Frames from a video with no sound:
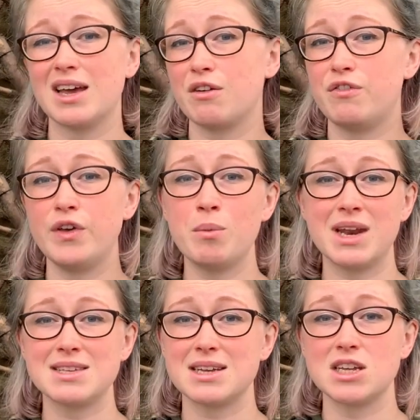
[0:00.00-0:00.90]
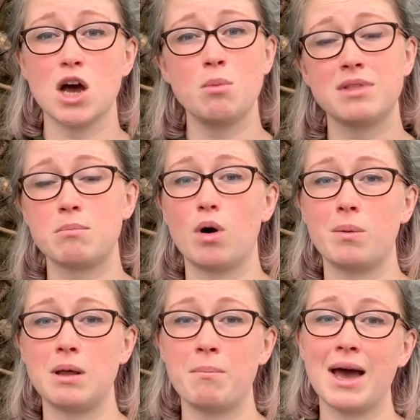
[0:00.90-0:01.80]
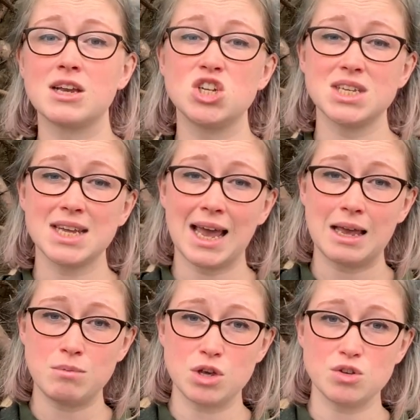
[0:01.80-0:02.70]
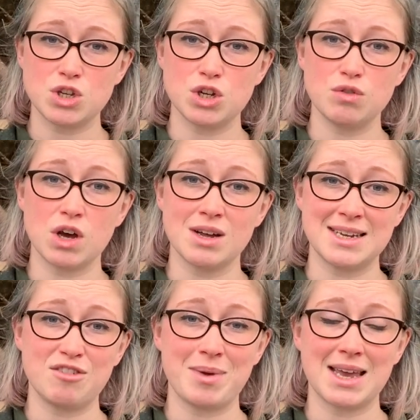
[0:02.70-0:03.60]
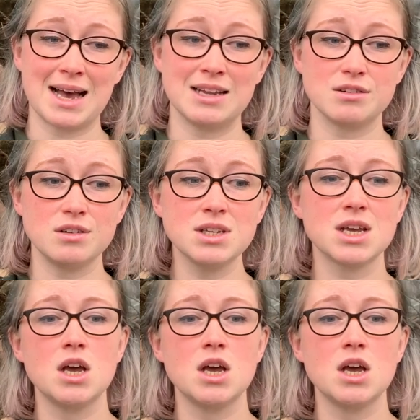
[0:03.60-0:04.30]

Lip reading: a few minutes at a time and then popping him back just to get him used to the idea of being handled.